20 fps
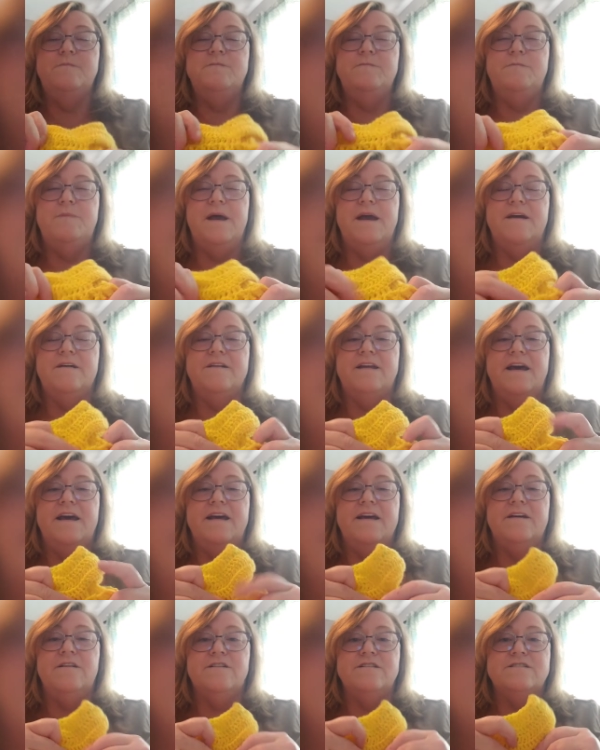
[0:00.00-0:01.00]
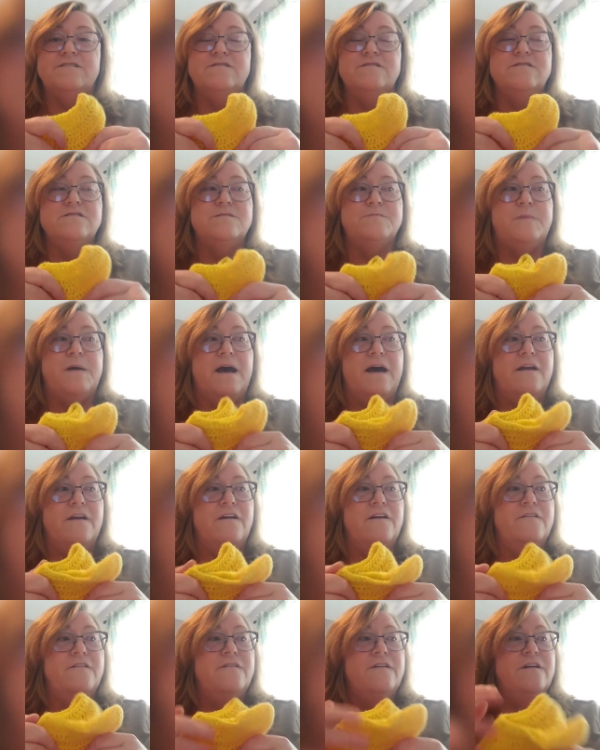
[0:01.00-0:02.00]
Bag-a-day crystals
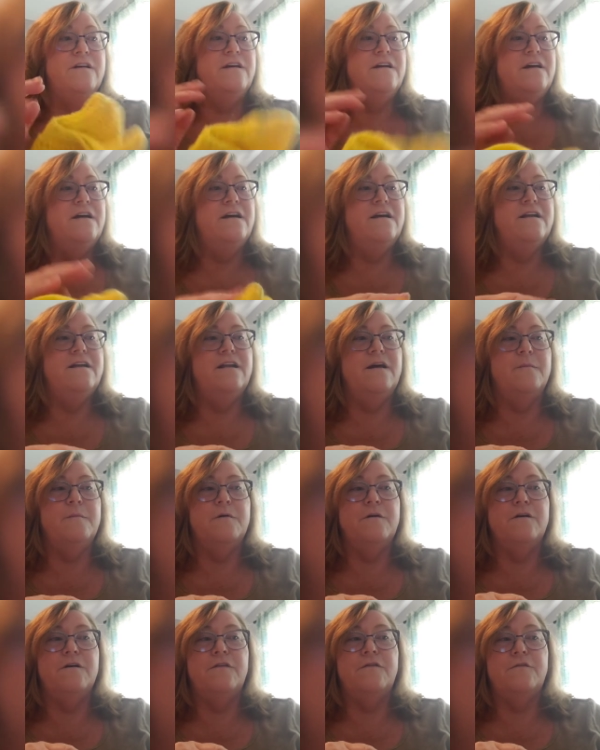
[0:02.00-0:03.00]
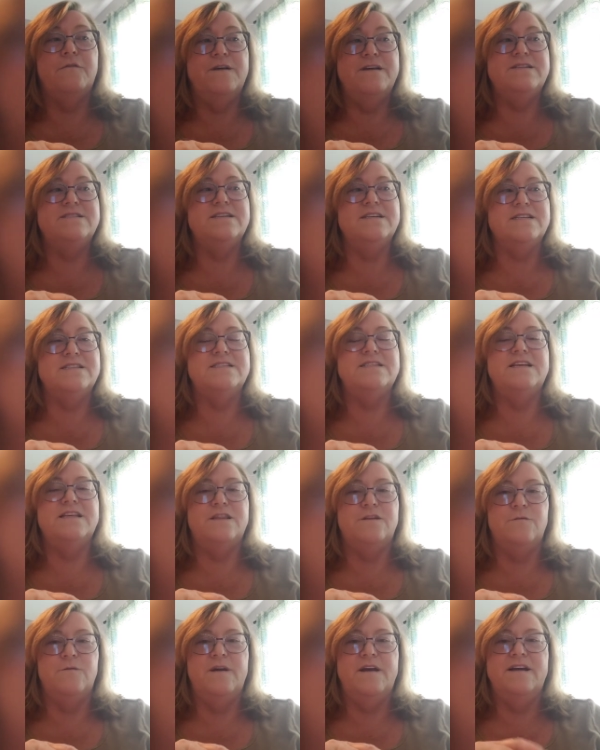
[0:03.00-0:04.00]
pattern number
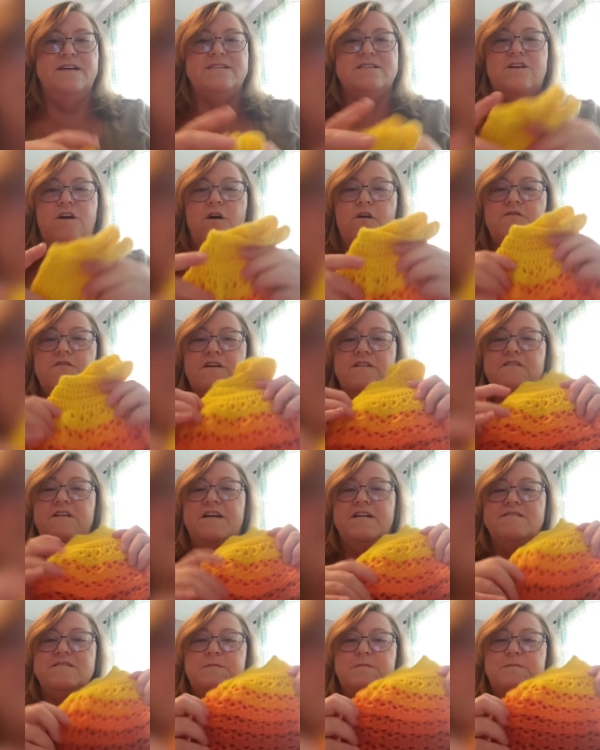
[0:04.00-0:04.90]
363. It's called the Little